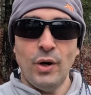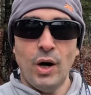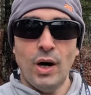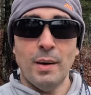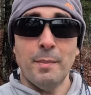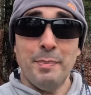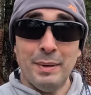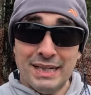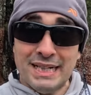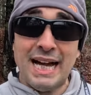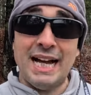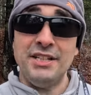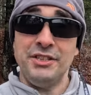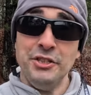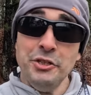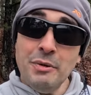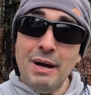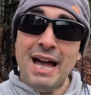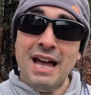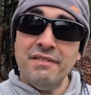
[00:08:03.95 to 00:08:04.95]
far, but I
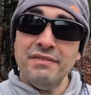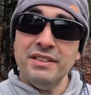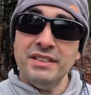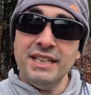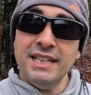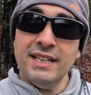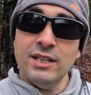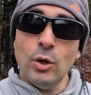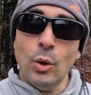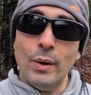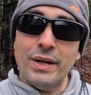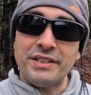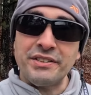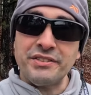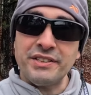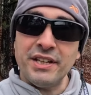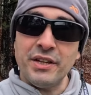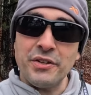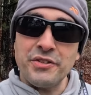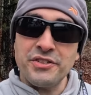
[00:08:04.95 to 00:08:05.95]
do have the decoy
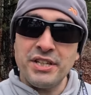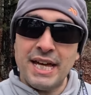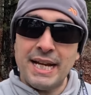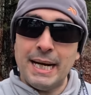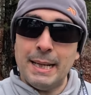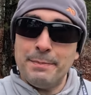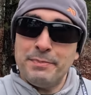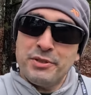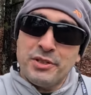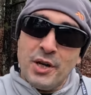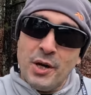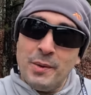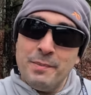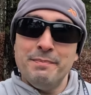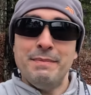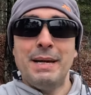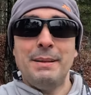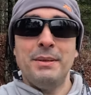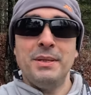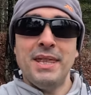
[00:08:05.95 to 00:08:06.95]
still set up, so
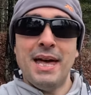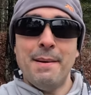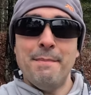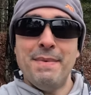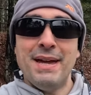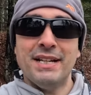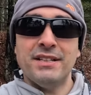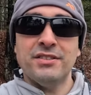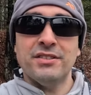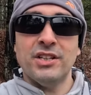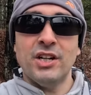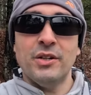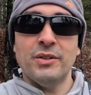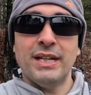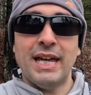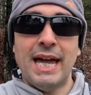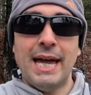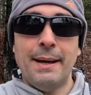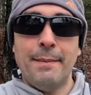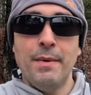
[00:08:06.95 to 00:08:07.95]
maybe that makes it
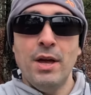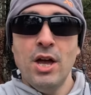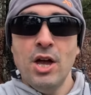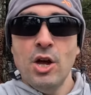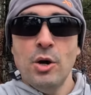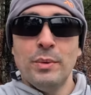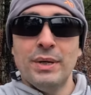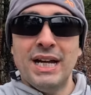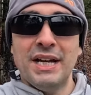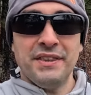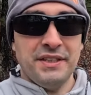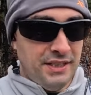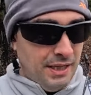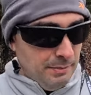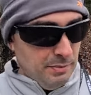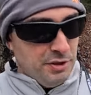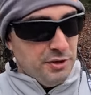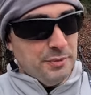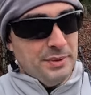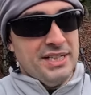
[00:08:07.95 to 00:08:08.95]
okay. We got the
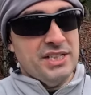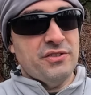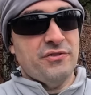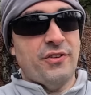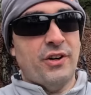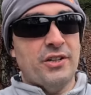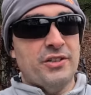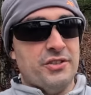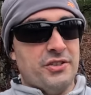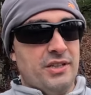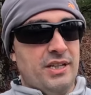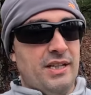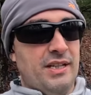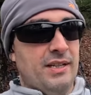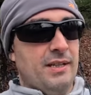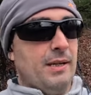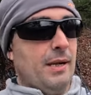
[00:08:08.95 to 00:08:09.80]
number threes first.